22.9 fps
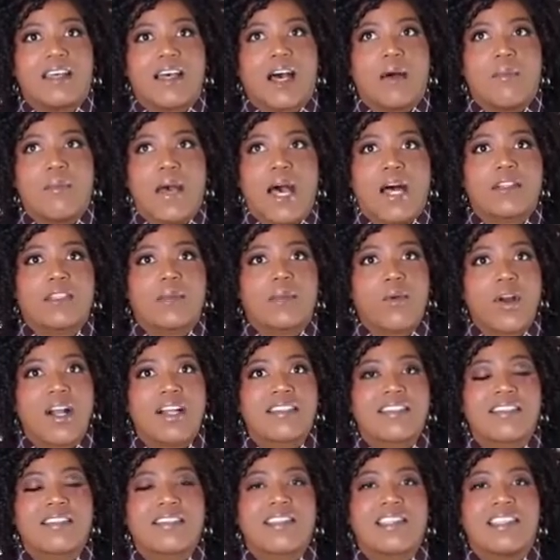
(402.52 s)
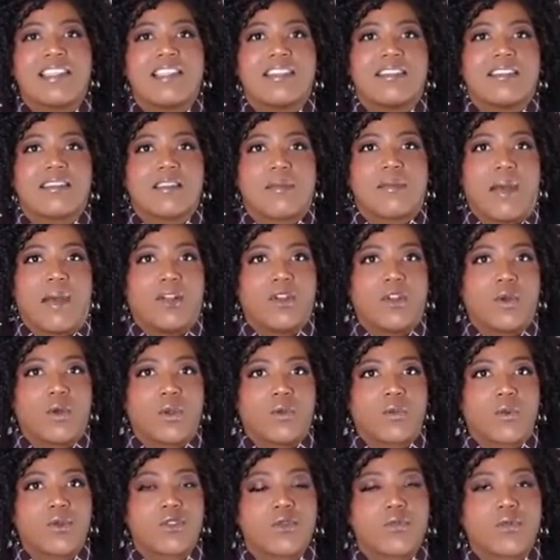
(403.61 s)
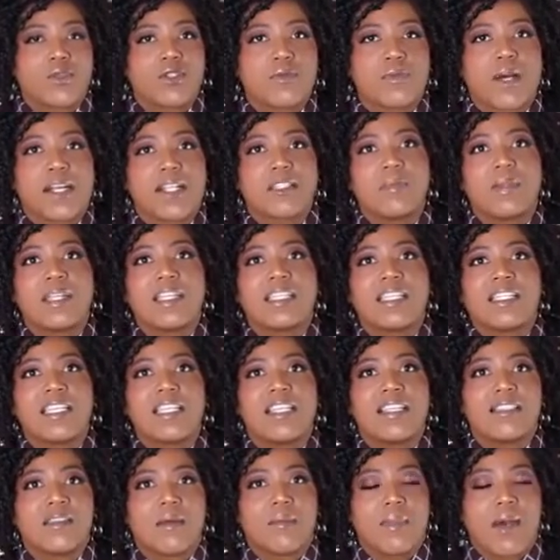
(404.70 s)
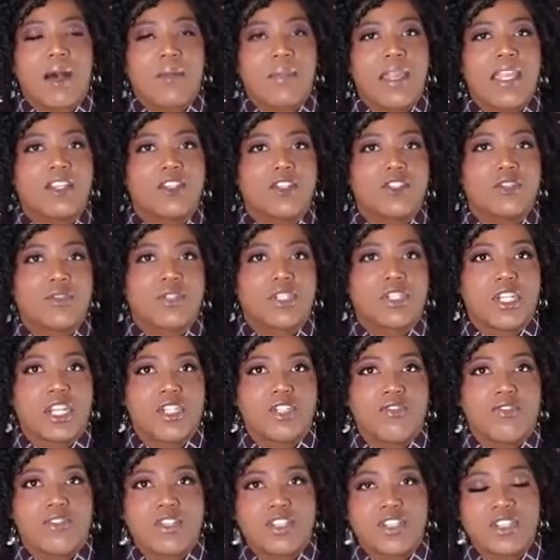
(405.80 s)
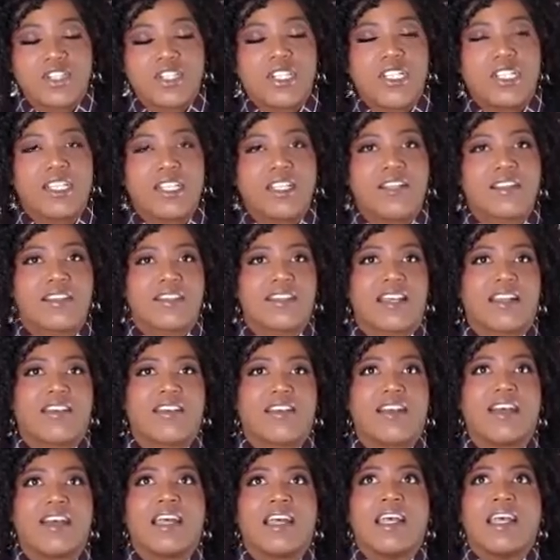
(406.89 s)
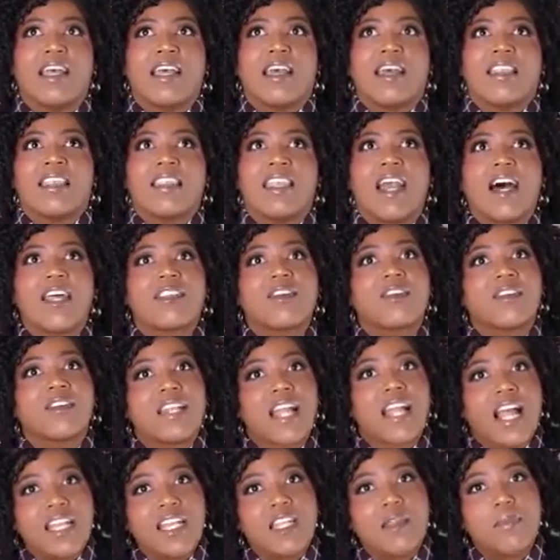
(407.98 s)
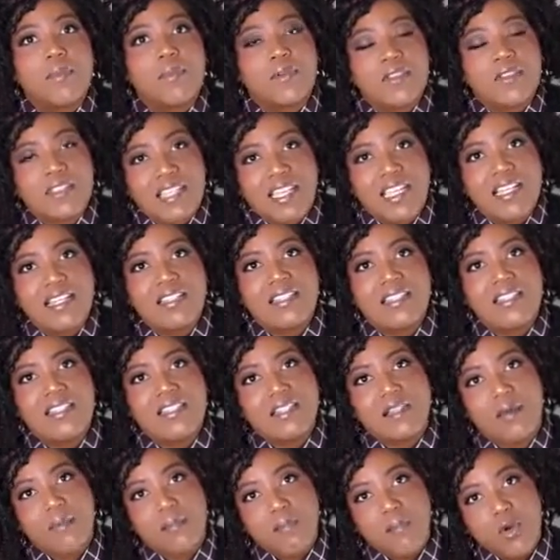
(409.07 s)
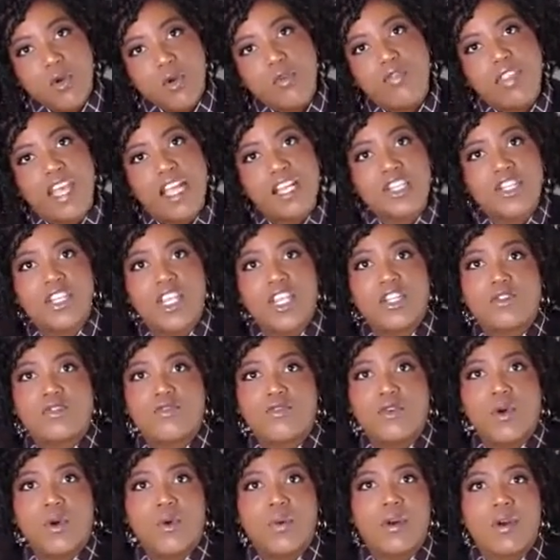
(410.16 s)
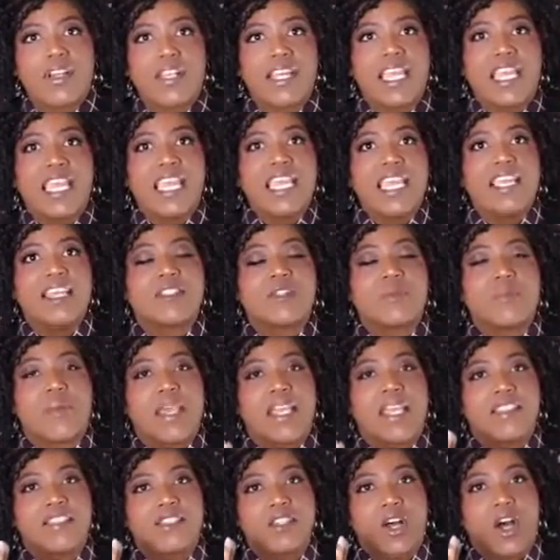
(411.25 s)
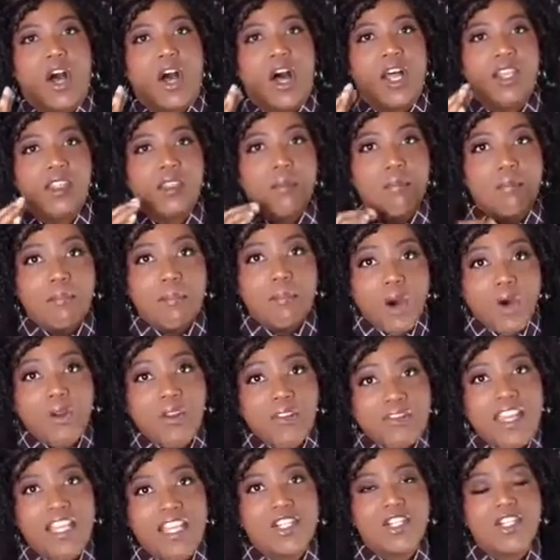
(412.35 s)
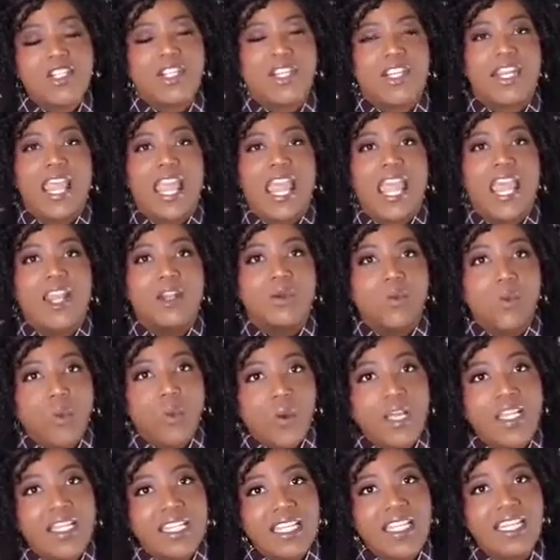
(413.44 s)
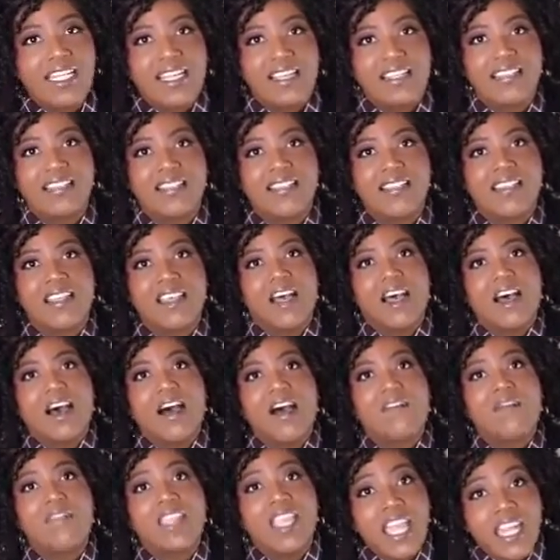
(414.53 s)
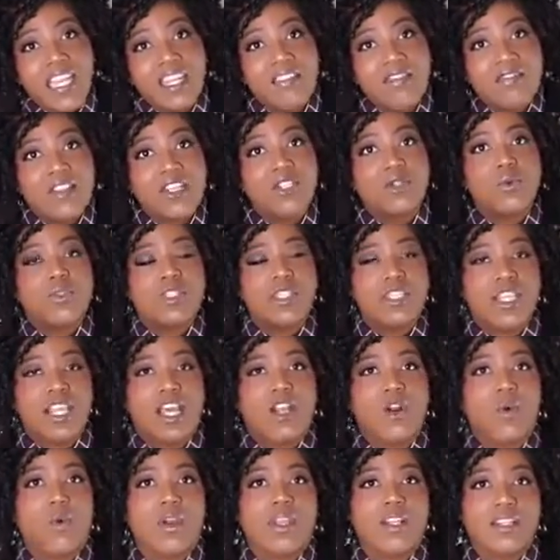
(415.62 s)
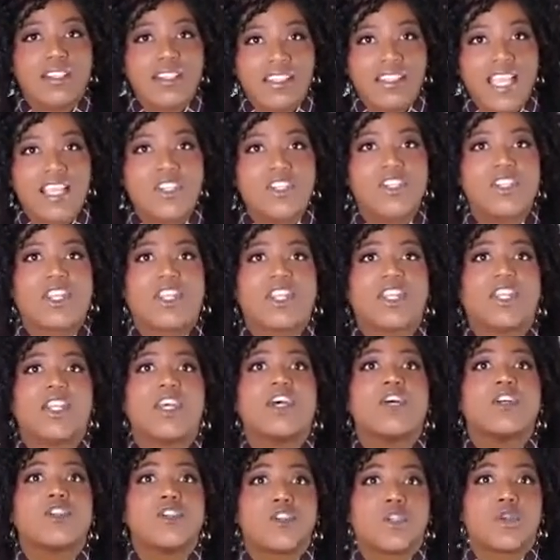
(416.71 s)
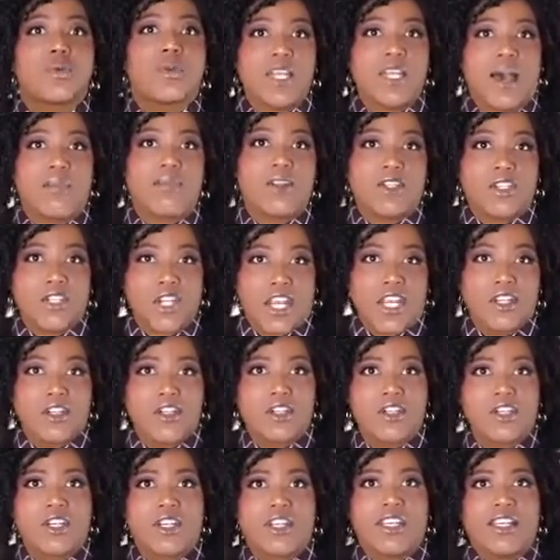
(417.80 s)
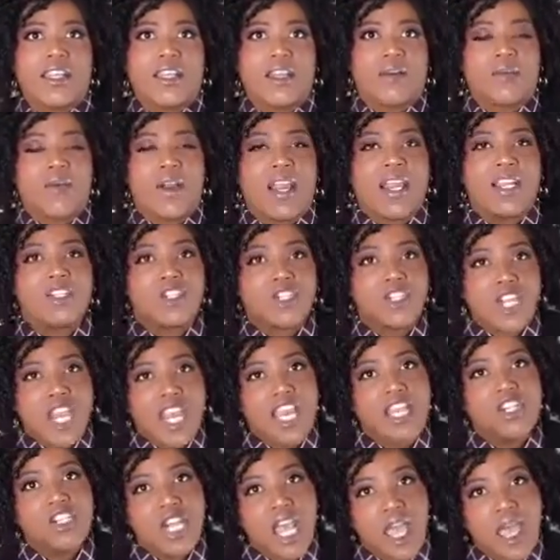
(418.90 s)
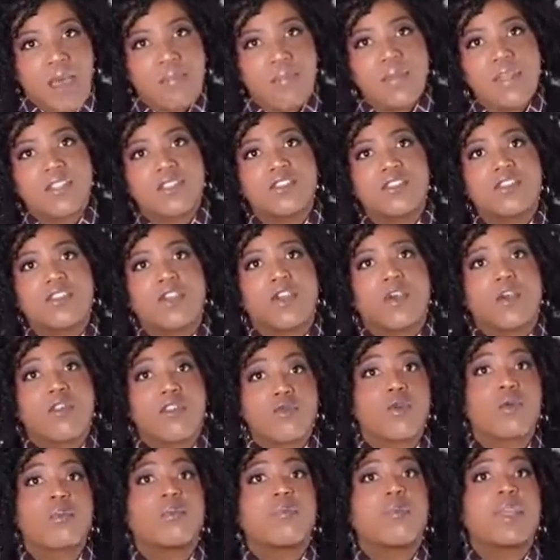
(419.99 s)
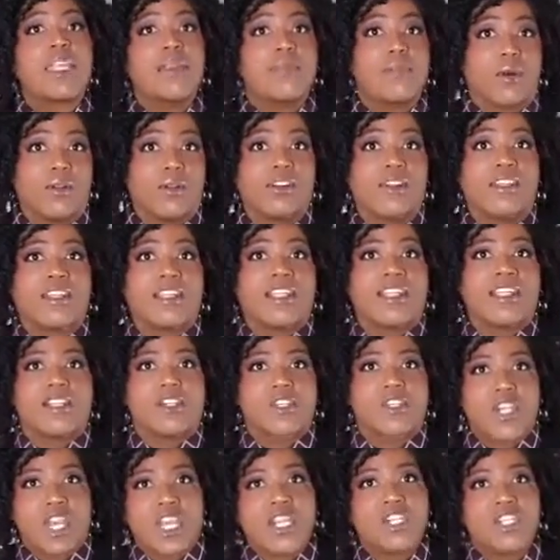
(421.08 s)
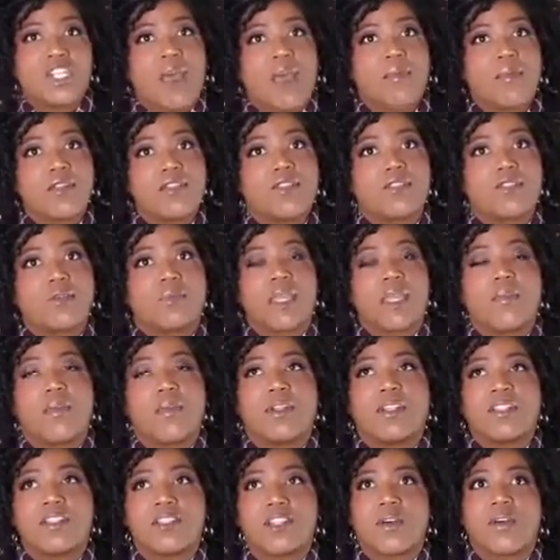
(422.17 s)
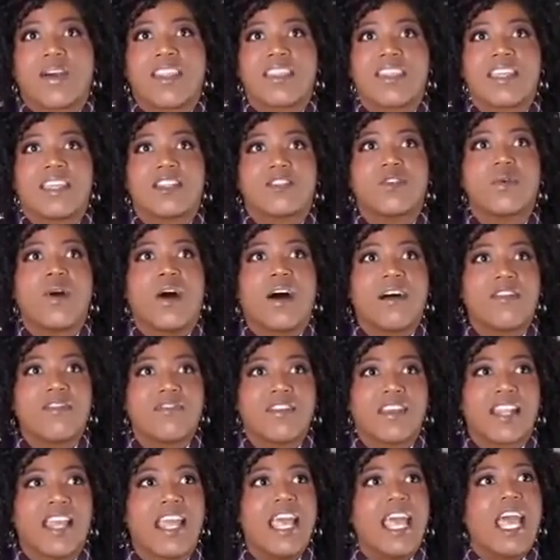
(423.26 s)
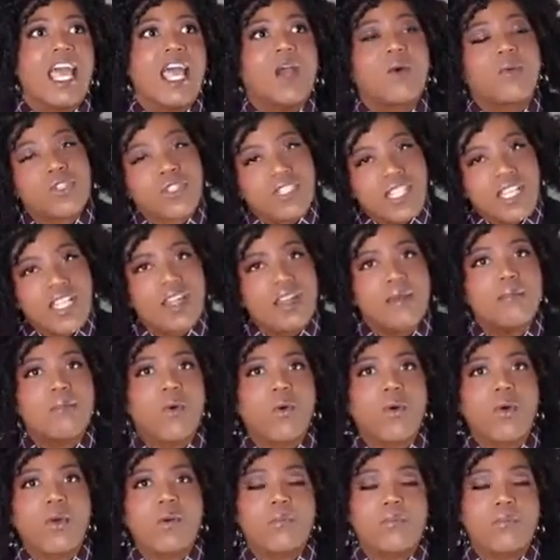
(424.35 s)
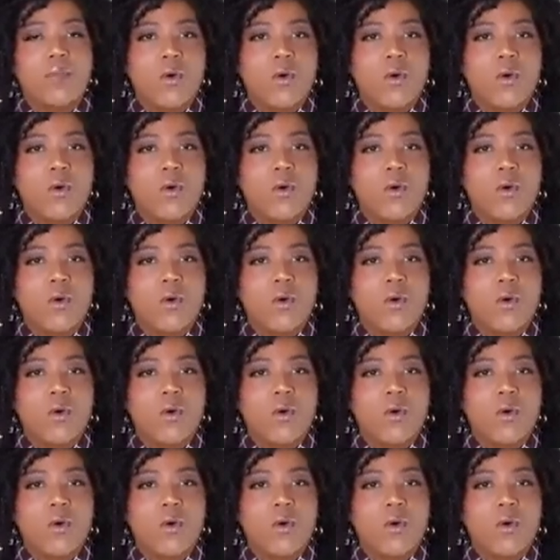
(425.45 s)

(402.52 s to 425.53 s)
about the processes, about knowing roles and responsibilities, about making sure the change vision is clear, et cetera. The other 90% to move that change forward is based on the motivation and willingness of the individuals in that organization to adopt the change, right? Change happens through people. Change happens through people. And so I think too often, and we're seeing it more and